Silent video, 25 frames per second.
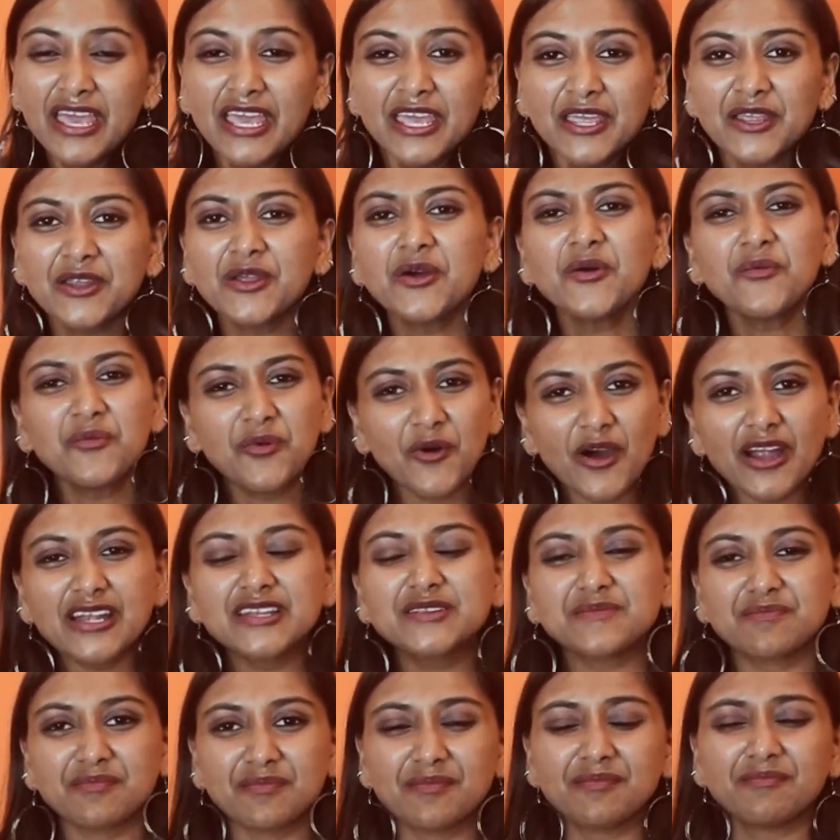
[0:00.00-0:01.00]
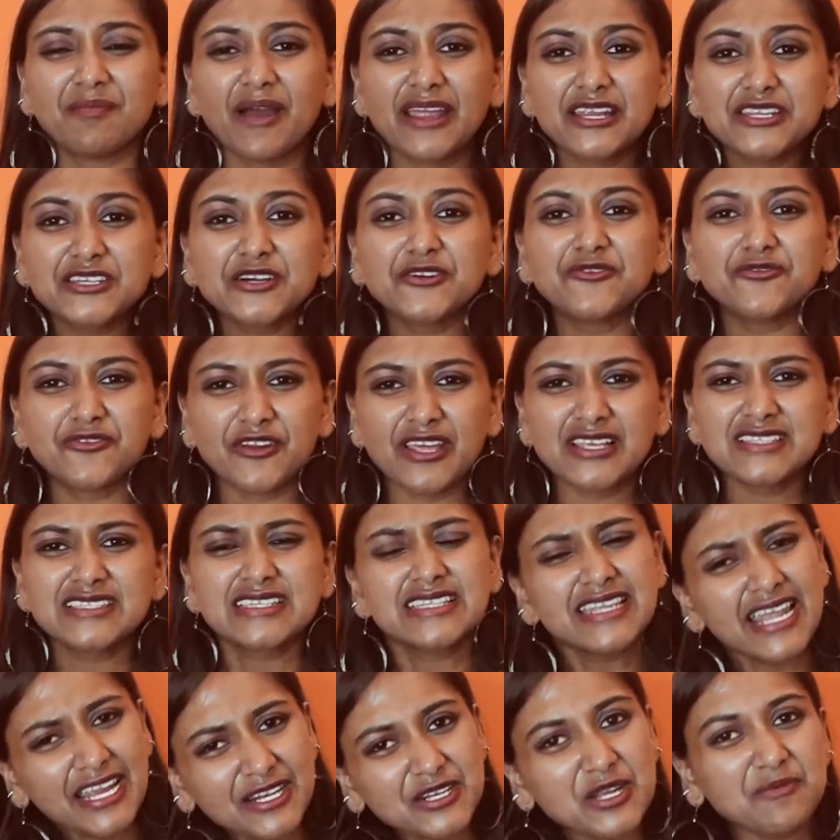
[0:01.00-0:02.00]
You know what, my dear friends,
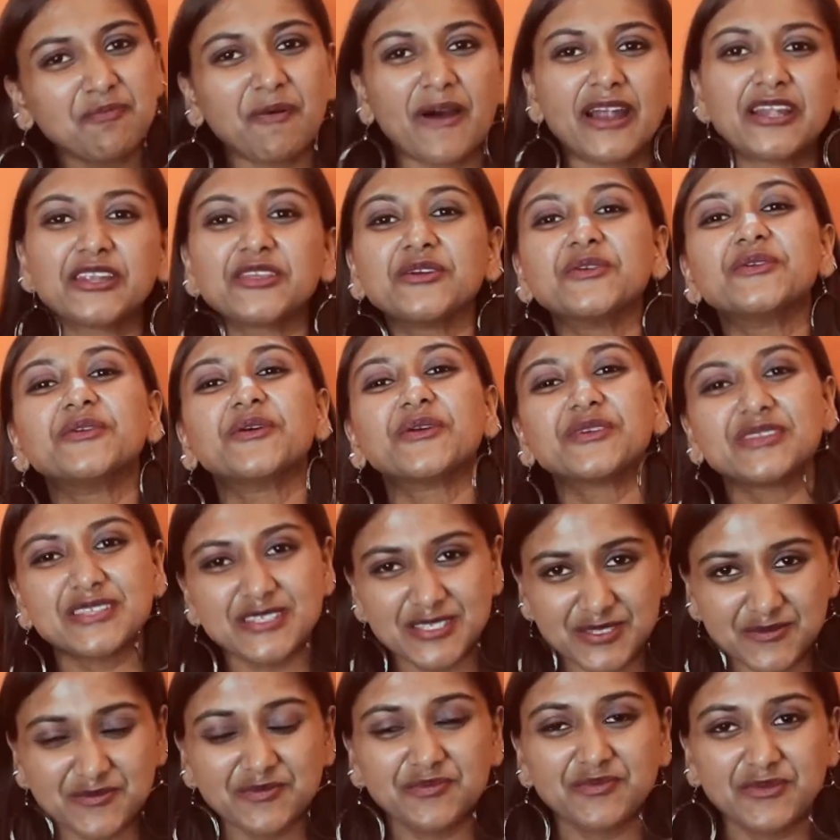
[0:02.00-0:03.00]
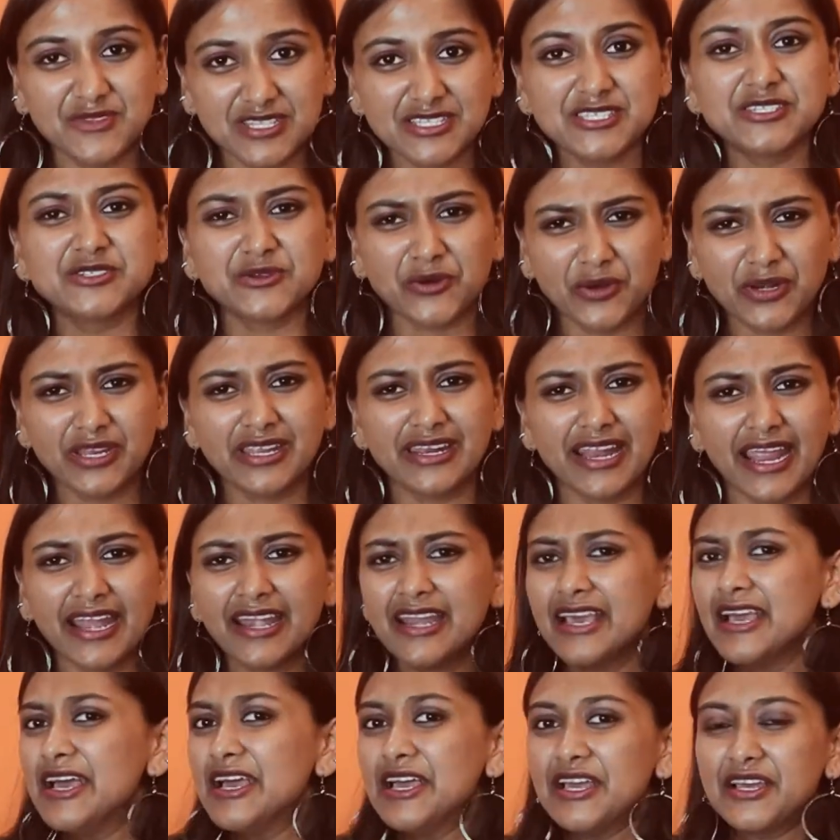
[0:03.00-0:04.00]
later part, you know this story, right?